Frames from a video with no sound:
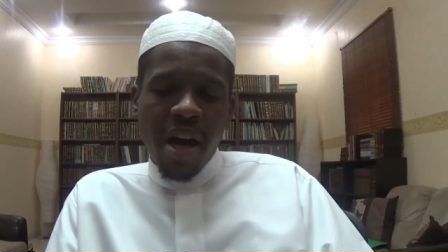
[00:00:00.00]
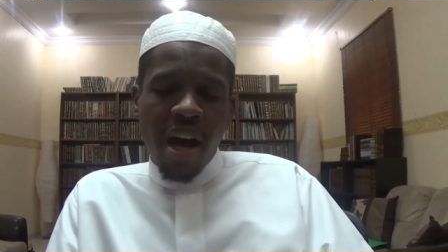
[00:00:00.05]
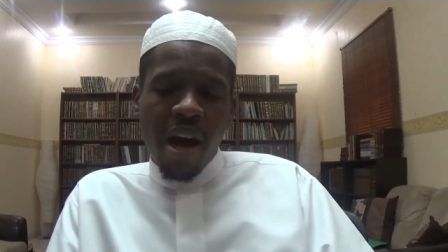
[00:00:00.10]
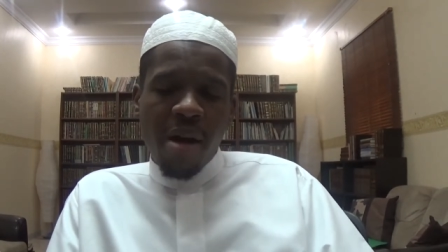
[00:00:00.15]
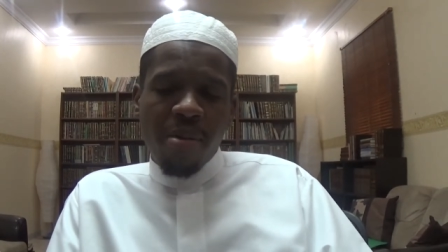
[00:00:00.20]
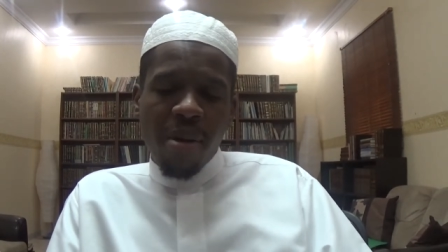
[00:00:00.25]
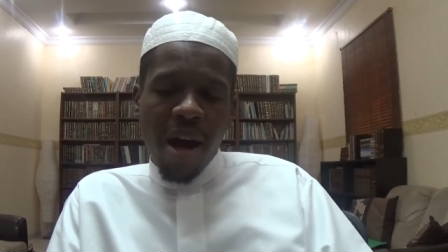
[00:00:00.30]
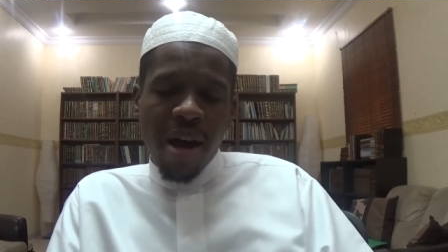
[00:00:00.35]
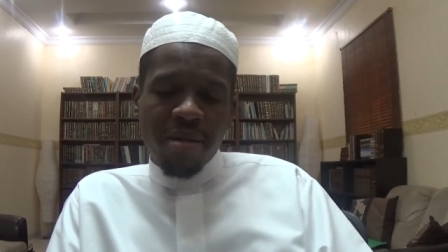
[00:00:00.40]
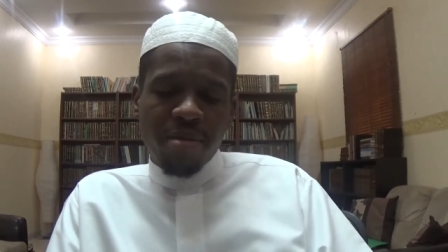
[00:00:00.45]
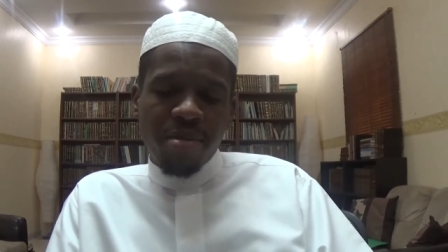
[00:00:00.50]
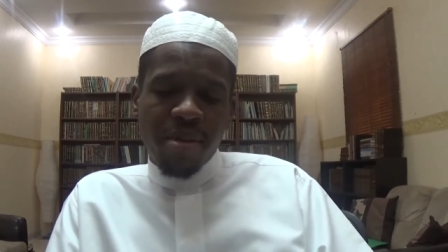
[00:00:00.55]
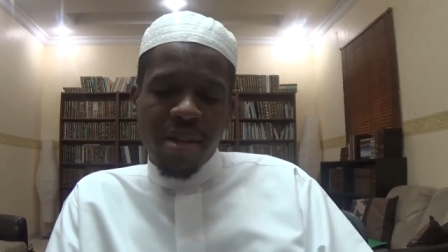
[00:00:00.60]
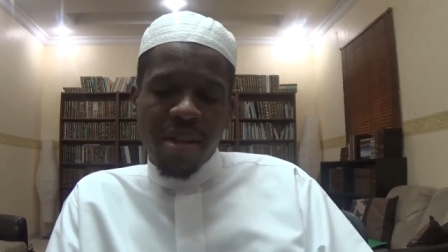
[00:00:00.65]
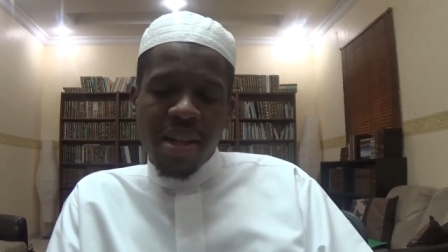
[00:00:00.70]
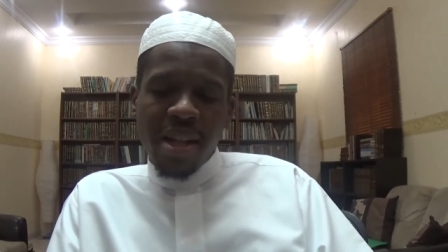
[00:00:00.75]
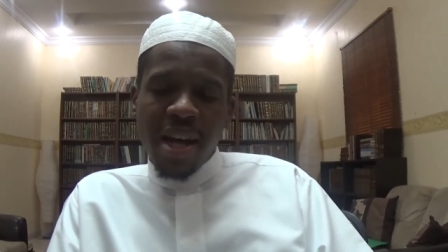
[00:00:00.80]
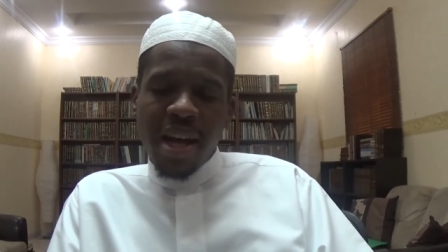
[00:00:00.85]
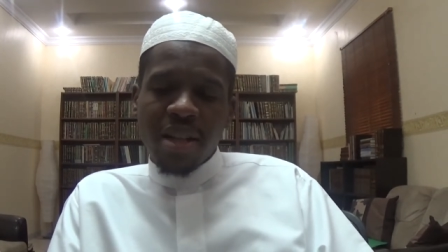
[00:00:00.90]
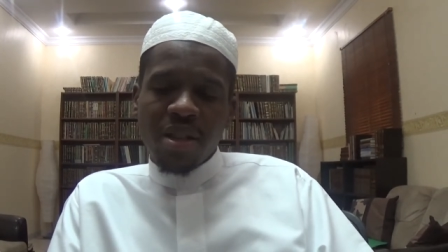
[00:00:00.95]
and perhaps we
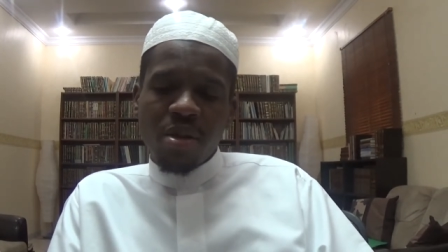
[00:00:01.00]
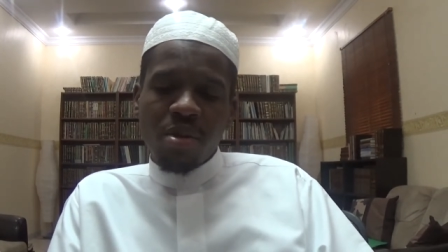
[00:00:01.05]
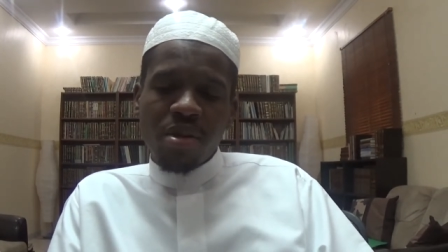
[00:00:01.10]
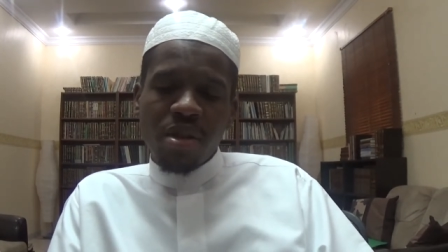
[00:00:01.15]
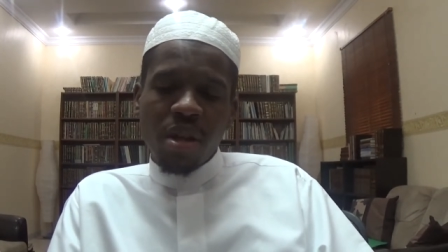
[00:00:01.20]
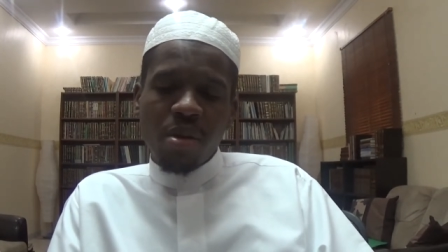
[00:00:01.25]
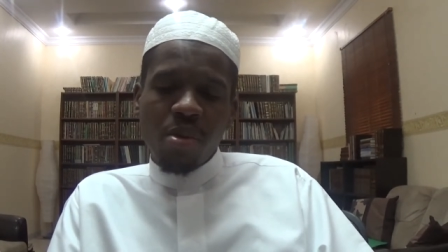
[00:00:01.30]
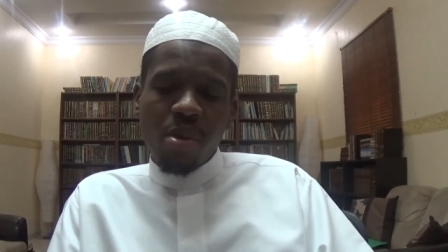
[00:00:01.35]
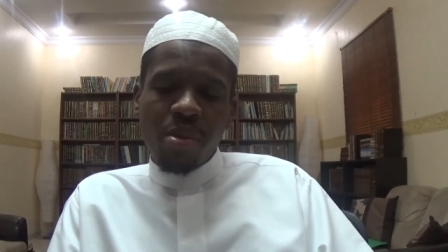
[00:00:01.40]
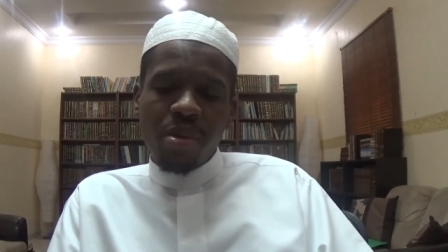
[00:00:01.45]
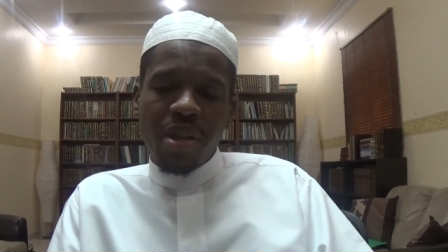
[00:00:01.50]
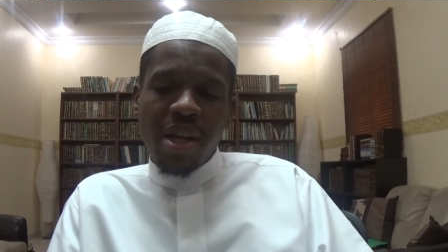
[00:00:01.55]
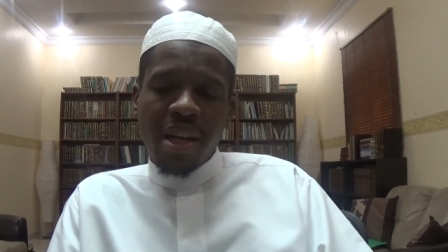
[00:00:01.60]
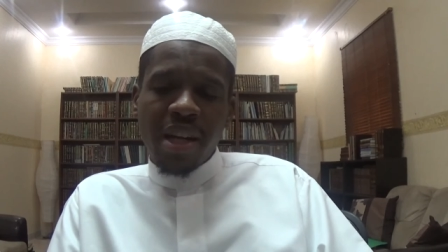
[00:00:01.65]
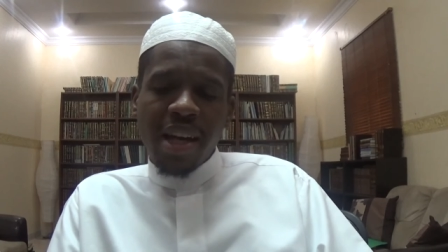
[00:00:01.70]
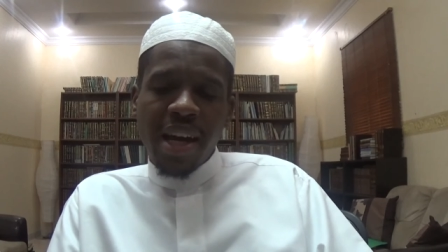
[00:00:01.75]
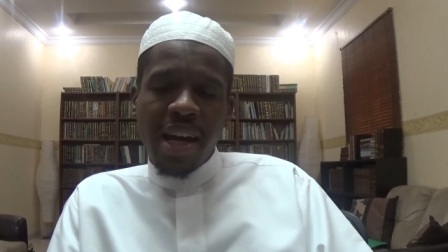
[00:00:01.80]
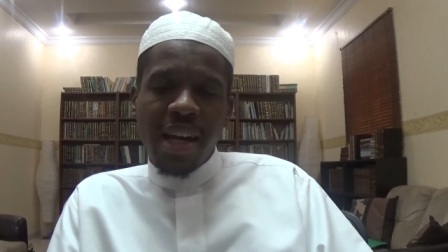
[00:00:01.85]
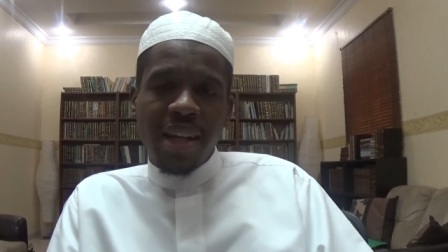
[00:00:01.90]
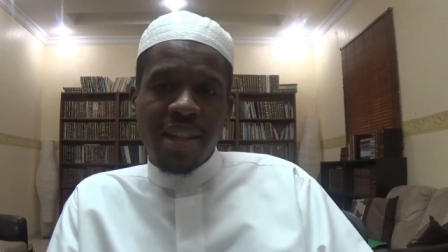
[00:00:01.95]
will
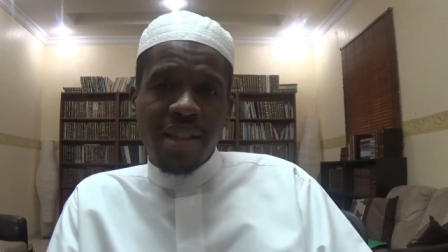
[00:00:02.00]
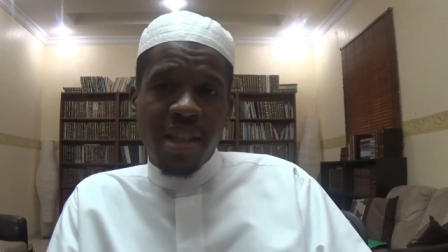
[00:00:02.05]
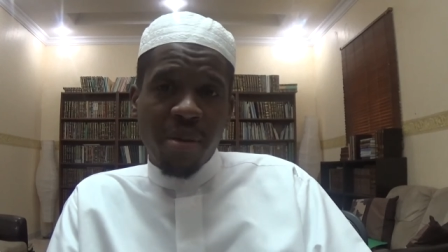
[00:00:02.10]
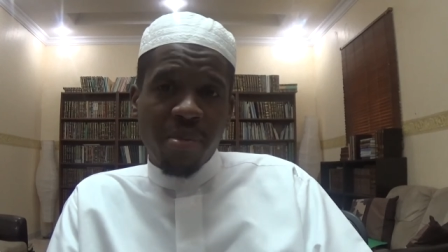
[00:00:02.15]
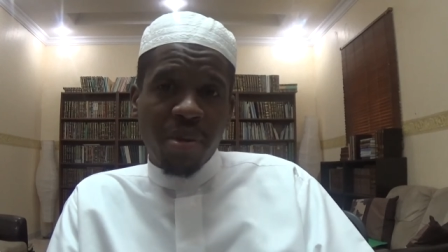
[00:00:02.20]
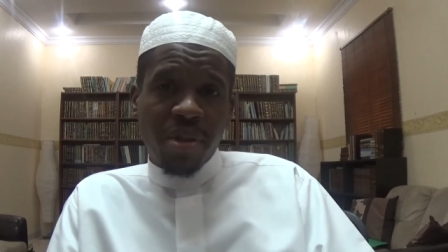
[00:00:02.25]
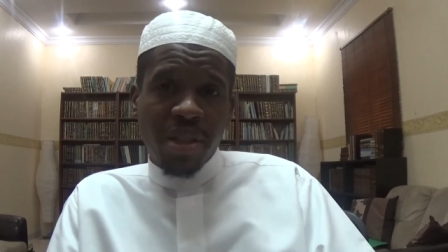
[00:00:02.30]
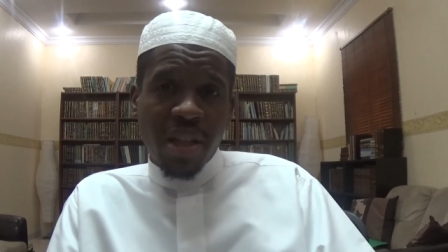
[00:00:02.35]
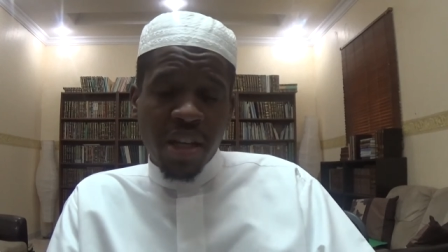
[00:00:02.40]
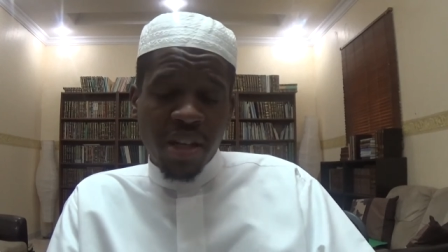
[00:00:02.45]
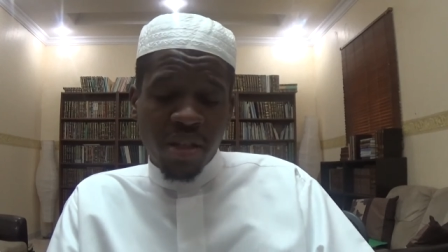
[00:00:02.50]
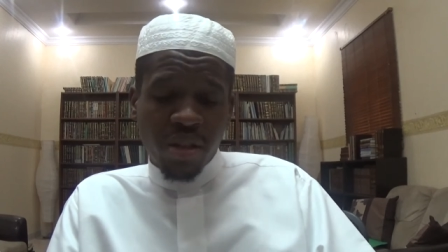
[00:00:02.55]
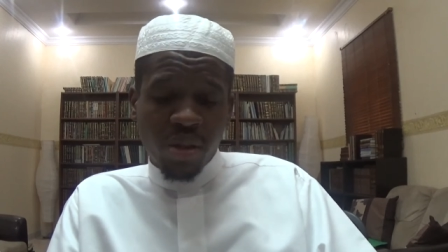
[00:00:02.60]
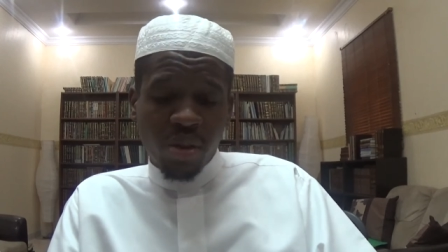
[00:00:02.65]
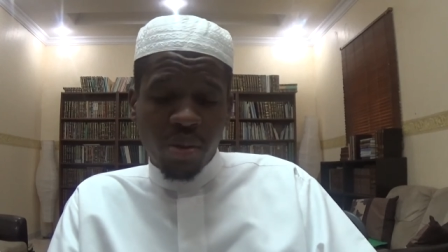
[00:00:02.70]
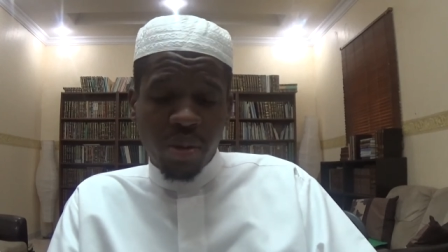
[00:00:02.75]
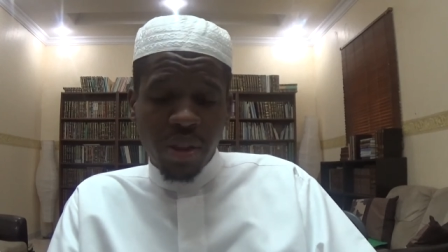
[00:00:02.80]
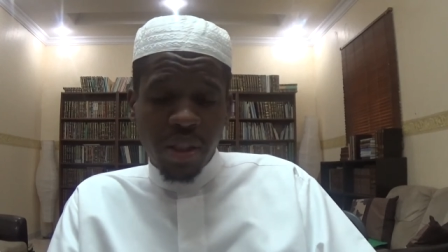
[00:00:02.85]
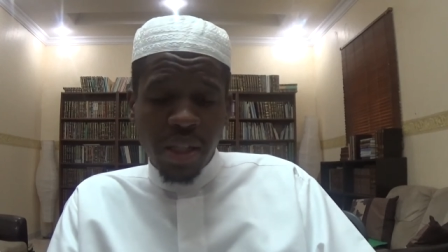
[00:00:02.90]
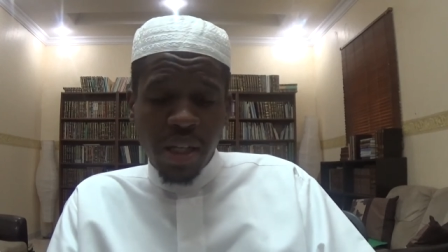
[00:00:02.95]
dedicate a separate session
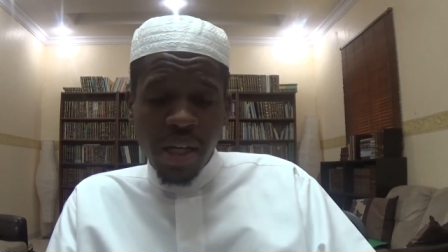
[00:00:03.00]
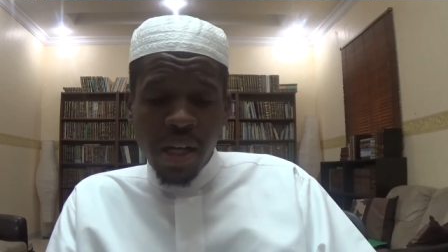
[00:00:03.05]
to it.